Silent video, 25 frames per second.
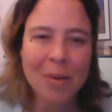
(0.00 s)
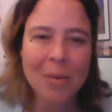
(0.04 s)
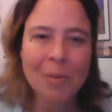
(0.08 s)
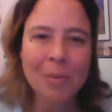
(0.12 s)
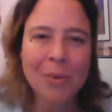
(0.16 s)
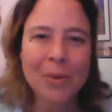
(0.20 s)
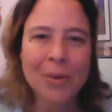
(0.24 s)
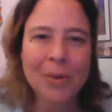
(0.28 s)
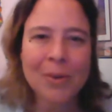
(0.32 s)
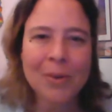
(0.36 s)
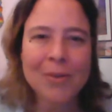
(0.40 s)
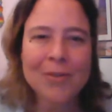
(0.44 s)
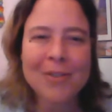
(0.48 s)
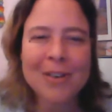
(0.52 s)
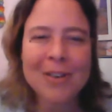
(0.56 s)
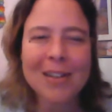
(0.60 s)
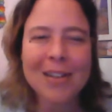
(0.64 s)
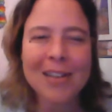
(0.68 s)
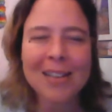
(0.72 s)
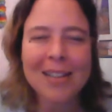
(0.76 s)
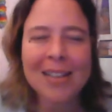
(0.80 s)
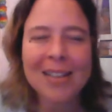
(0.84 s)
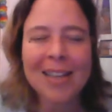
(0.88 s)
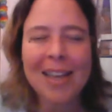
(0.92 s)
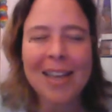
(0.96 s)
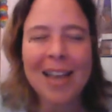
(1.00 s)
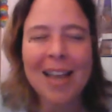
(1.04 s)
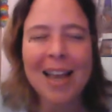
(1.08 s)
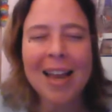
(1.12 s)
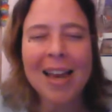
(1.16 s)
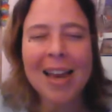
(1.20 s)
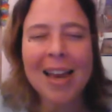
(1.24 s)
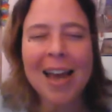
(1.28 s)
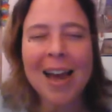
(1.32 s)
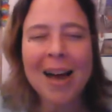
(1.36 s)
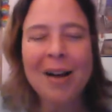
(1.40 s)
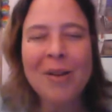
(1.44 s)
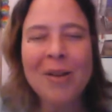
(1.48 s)
Beautiful. And
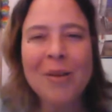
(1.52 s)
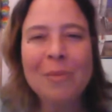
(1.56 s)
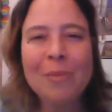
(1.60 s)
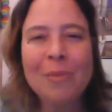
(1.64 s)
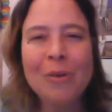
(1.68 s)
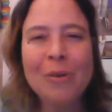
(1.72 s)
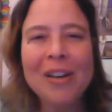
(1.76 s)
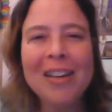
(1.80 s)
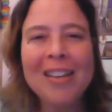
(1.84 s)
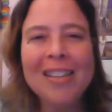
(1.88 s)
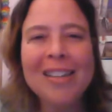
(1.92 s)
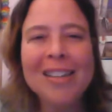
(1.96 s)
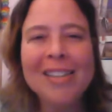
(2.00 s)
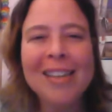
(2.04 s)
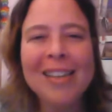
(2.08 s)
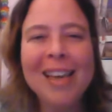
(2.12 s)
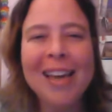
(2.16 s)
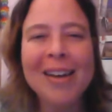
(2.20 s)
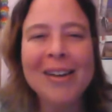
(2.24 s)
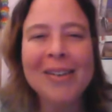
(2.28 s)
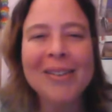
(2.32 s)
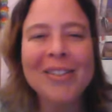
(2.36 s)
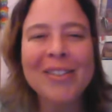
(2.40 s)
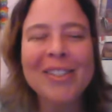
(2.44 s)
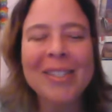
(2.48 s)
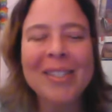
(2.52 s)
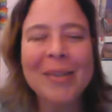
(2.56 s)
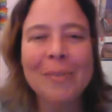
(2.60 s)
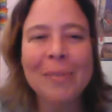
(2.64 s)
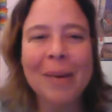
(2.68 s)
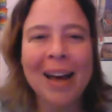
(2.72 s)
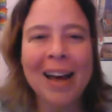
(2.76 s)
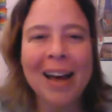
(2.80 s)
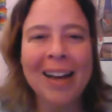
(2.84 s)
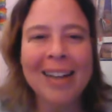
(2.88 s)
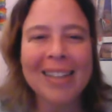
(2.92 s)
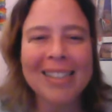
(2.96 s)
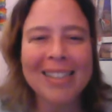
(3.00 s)
now you bring this energy
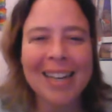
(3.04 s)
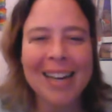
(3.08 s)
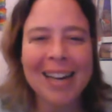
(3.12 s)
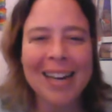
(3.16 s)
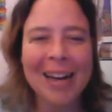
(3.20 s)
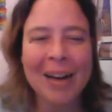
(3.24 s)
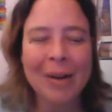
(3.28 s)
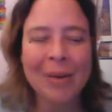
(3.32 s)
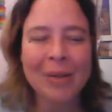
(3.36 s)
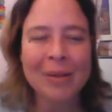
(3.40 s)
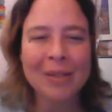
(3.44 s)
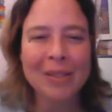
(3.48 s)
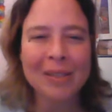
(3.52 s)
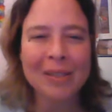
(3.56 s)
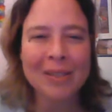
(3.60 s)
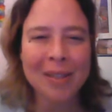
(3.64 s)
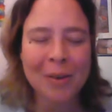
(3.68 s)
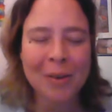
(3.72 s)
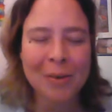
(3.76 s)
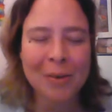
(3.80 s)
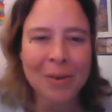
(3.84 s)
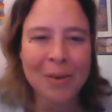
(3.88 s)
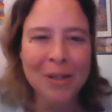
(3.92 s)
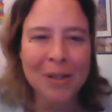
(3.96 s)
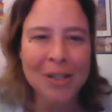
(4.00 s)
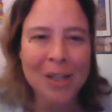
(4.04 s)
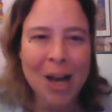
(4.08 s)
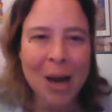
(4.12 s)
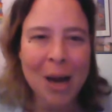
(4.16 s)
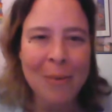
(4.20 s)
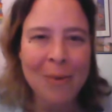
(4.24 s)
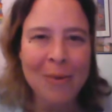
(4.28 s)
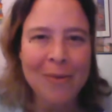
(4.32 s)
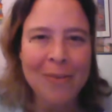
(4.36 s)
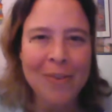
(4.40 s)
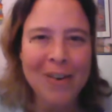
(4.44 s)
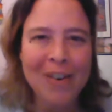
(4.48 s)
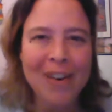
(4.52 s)
back down through the
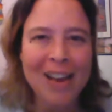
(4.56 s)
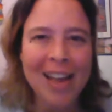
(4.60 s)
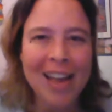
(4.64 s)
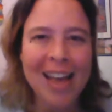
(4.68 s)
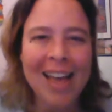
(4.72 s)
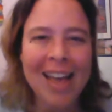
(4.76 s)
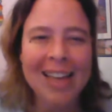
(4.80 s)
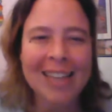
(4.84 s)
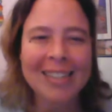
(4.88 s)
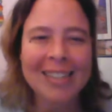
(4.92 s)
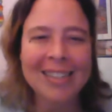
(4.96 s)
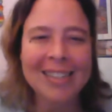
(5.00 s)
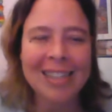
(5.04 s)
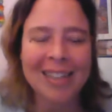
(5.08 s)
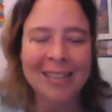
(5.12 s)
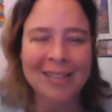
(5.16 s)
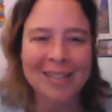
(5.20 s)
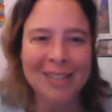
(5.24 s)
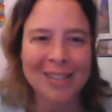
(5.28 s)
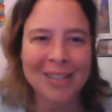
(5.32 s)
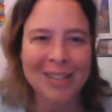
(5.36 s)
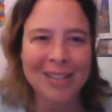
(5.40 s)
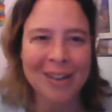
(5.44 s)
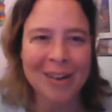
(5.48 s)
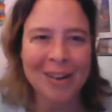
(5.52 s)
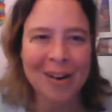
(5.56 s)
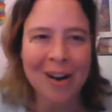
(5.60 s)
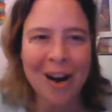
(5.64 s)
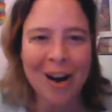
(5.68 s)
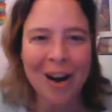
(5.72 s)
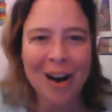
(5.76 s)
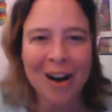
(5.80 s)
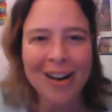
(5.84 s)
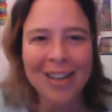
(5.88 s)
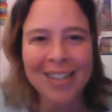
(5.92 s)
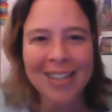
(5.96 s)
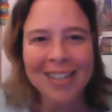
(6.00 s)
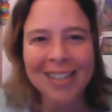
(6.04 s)
top of your head, down to your
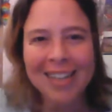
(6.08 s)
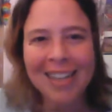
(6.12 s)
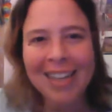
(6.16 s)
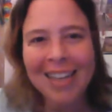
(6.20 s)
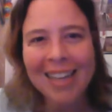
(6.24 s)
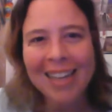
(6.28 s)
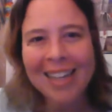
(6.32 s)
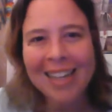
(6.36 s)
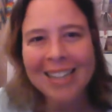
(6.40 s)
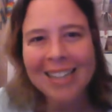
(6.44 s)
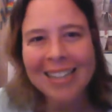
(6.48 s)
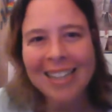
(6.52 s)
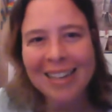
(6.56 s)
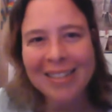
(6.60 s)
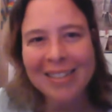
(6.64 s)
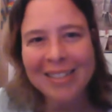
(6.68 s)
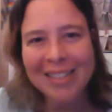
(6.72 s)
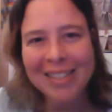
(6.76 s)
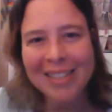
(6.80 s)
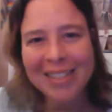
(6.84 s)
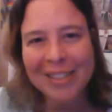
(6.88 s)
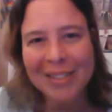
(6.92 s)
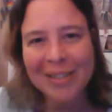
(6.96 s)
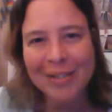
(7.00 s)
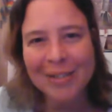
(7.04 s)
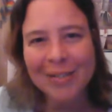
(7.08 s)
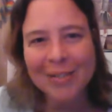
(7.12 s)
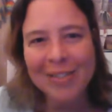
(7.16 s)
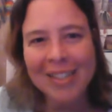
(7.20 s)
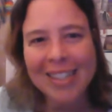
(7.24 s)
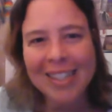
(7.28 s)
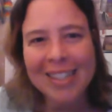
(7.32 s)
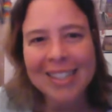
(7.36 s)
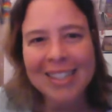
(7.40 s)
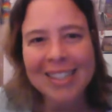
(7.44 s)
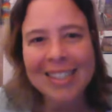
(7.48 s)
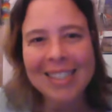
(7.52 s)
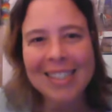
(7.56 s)
heart, down to your
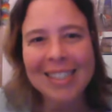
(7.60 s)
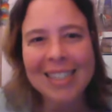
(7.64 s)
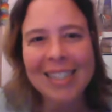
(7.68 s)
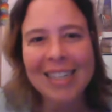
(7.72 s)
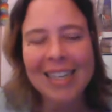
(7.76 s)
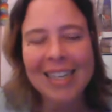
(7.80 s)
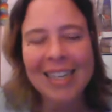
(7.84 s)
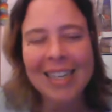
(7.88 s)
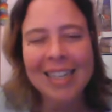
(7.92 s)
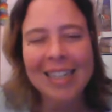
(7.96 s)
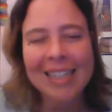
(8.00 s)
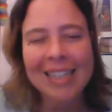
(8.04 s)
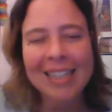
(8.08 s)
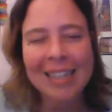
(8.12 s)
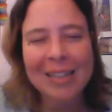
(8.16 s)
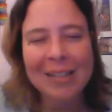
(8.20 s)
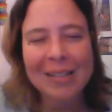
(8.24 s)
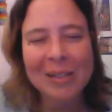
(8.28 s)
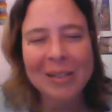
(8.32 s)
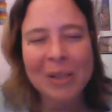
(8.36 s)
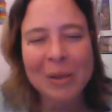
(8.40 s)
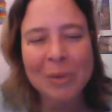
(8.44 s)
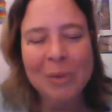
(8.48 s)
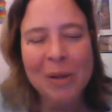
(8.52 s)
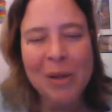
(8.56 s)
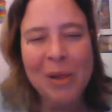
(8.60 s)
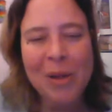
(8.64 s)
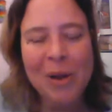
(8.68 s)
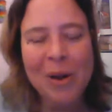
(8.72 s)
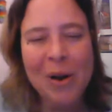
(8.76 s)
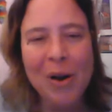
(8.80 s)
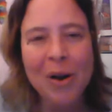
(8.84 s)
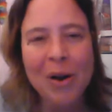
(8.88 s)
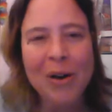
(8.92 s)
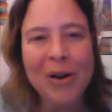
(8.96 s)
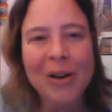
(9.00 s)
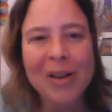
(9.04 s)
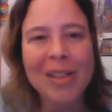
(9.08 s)
feet, down into Mother
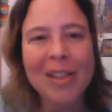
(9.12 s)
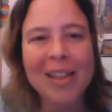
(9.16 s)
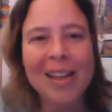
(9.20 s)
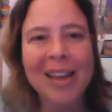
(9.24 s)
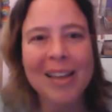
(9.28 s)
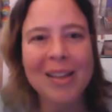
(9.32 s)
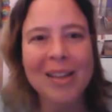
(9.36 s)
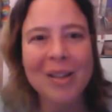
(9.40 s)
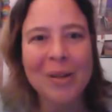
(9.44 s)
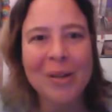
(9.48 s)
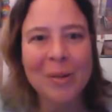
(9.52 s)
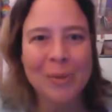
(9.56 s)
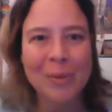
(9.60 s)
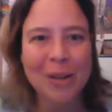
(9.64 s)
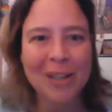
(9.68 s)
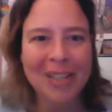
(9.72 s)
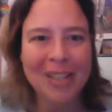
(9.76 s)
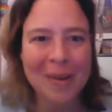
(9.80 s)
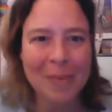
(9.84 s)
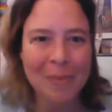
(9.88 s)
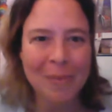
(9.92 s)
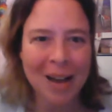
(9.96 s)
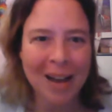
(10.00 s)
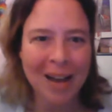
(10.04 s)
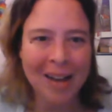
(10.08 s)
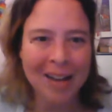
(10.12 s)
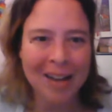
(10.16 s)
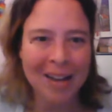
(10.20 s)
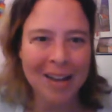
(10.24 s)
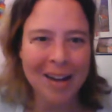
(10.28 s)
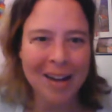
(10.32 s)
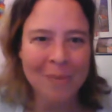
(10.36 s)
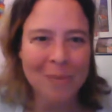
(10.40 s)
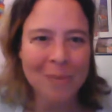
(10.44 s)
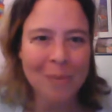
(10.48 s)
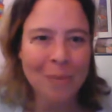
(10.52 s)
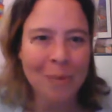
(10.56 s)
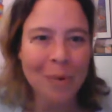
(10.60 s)
Earth, and you bring it back
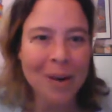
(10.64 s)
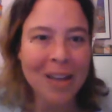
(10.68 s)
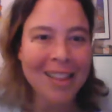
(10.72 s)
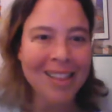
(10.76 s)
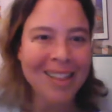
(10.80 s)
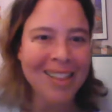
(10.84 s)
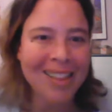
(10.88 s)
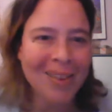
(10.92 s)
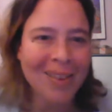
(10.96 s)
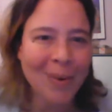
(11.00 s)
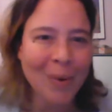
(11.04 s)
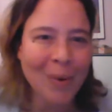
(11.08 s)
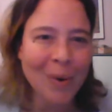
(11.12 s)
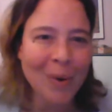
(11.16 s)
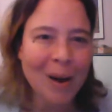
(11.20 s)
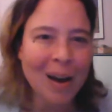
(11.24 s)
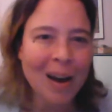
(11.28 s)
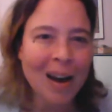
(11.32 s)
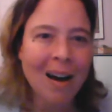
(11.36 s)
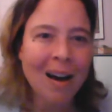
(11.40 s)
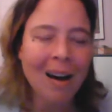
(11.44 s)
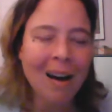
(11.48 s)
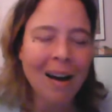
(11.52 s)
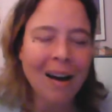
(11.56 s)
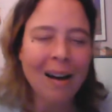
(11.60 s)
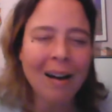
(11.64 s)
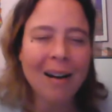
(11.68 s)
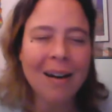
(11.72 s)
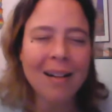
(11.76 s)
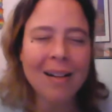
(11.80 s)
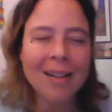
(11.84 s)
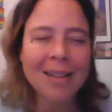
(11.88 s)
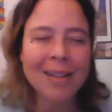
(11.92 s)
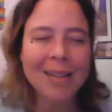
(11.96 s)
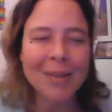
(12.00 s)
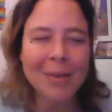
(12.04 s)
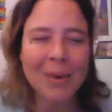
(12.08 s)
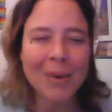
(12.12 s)
up with you,
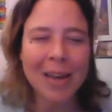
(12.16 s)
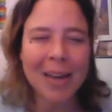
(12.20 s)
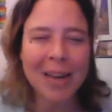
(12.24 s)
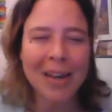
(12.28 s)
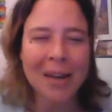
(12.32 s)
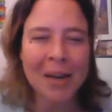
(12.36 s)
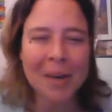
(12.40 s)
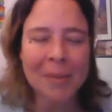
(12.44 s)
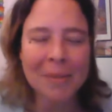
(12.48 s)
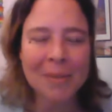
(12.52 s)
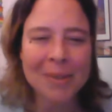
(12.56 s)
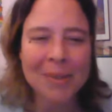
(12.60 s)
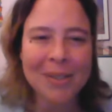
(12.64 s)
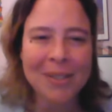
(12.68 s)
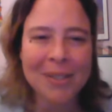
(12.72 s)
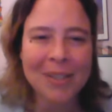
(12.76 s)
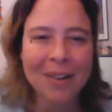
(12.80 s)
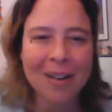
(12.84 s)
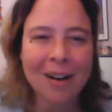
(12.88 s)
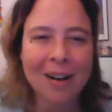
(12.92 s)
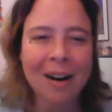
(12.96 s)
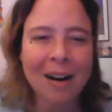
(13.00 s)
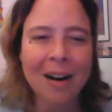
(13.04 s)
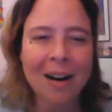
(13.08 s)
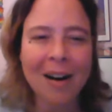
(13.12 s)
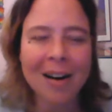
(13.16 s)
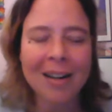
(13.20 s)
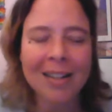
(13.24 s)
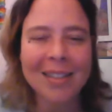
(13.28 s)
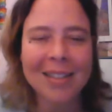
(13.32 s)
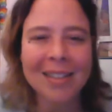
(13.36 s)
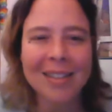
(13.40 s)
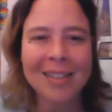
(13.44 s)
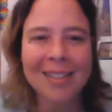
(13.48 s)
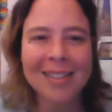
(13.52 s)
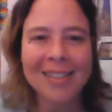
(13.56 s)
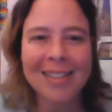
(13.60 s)
all the way up to your heart.